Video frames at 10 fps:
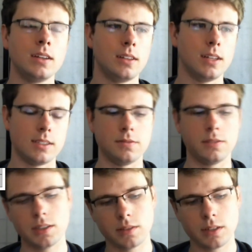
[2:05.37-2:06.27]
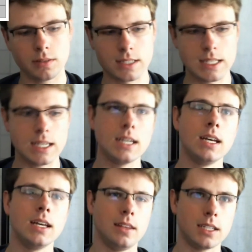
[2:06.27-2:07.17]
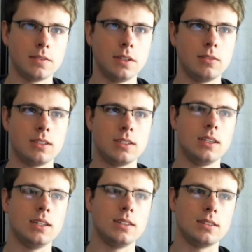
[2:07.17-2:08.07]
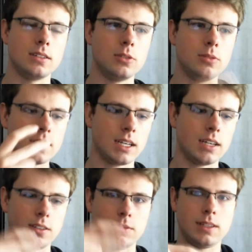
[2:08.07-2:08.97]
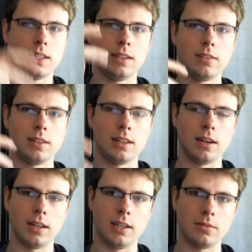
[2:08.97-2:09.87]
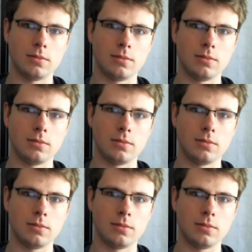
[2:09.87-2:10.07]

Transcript: That's the first frequency. Next frequency is 2 cycles within your little audio